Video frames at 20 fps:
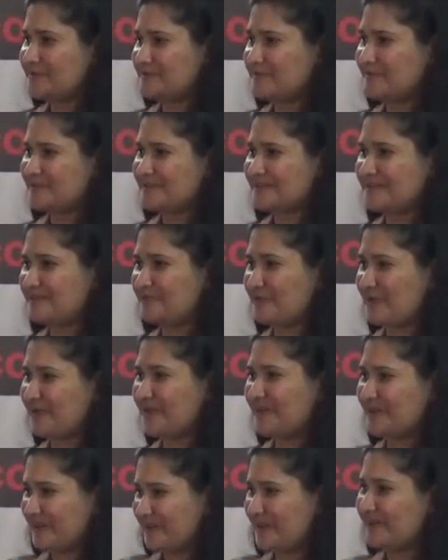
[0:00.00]
person
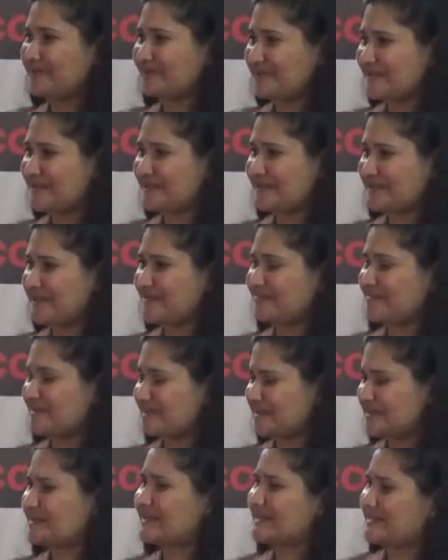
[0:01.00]
walking around with a stick,
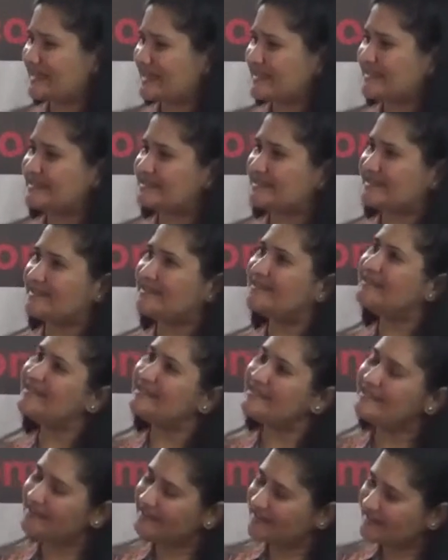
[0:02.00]
because that's the
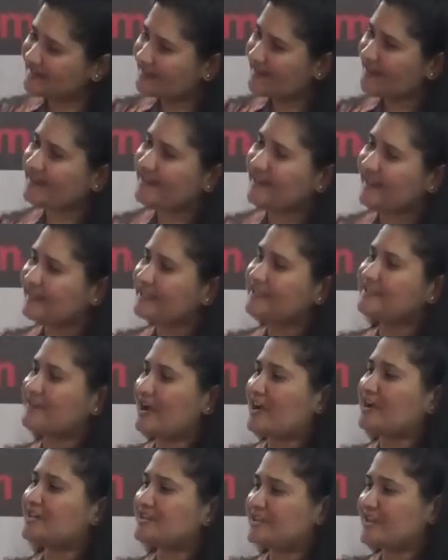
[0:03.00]
collective
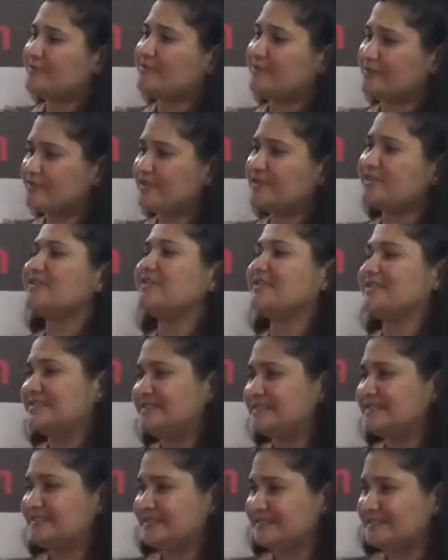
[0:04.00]
archetype of the
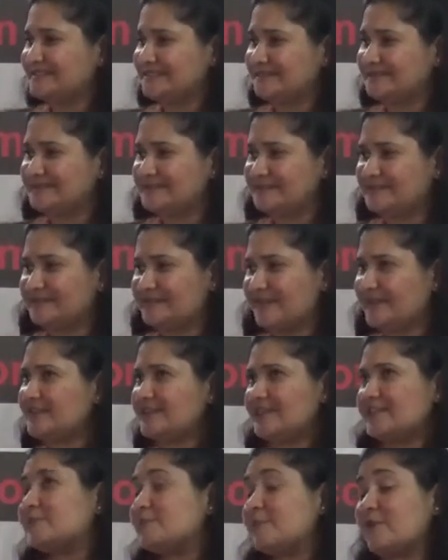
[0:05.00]
nurse. Right?
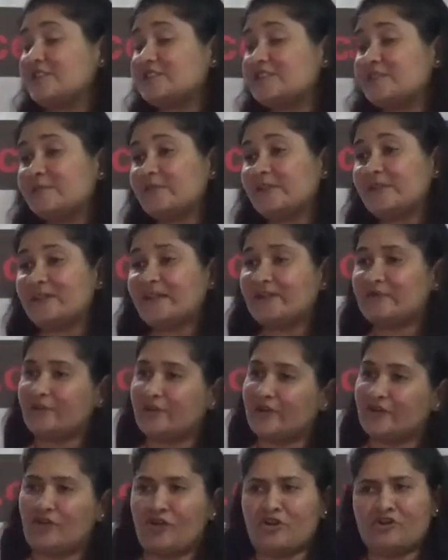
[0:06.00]
It's possible that
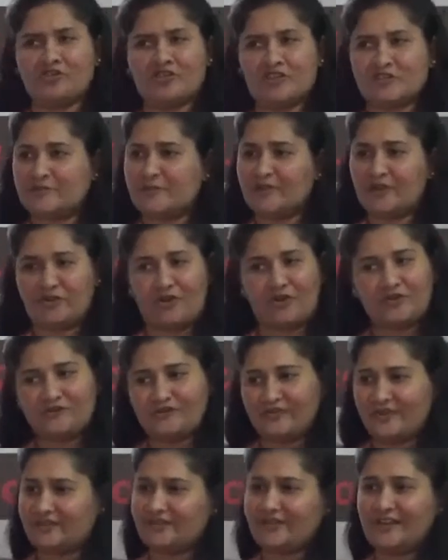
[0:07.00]
one odd nurse may not
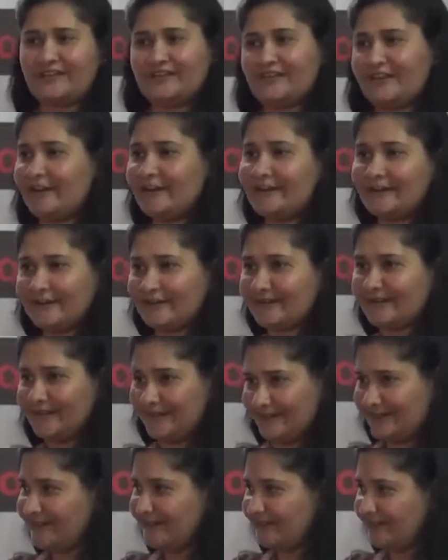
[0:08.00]
fit that
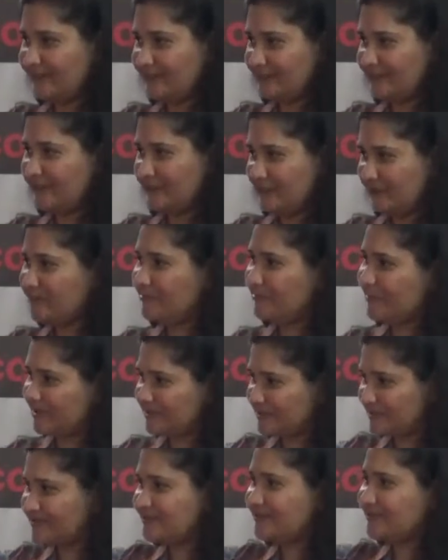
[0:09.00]
criteria,
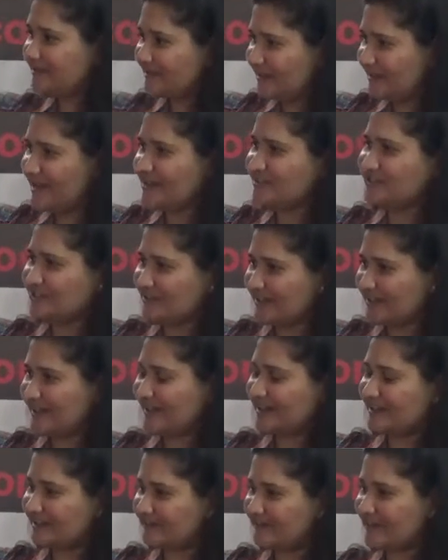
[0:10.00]
but in the larger
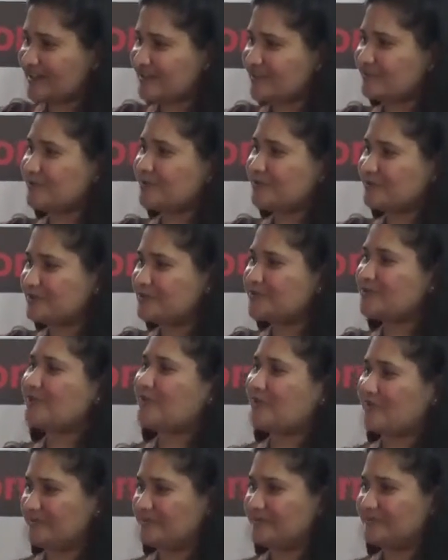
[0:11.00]
collective, that's what we
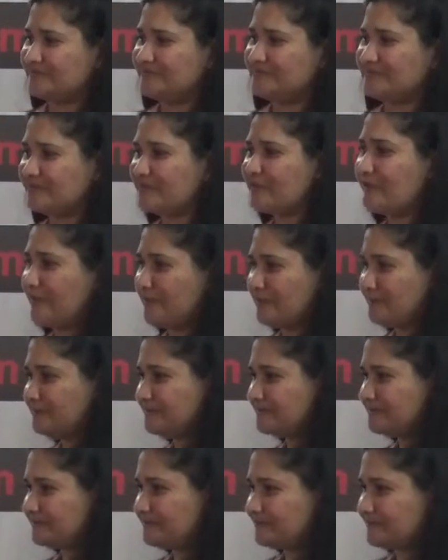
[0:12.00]
draw from.
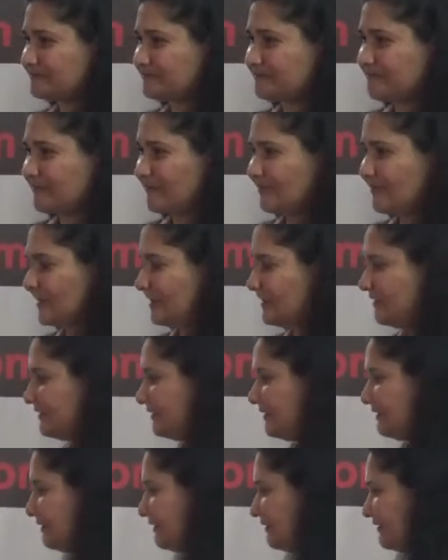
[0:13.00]
Right?
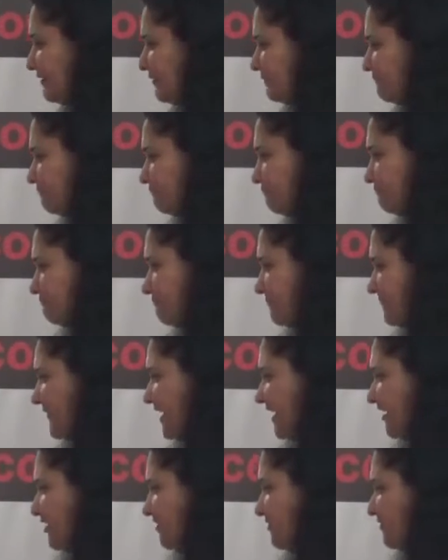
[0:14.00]

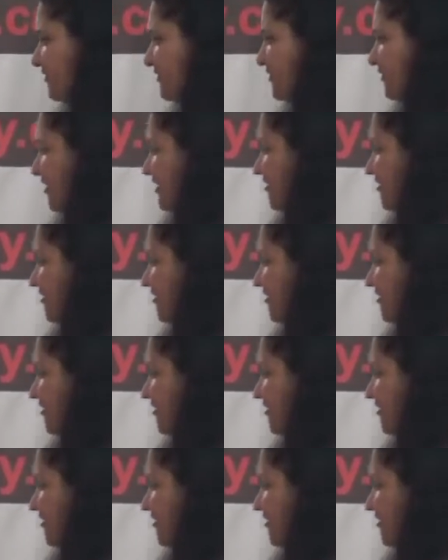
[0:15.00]
Like if you look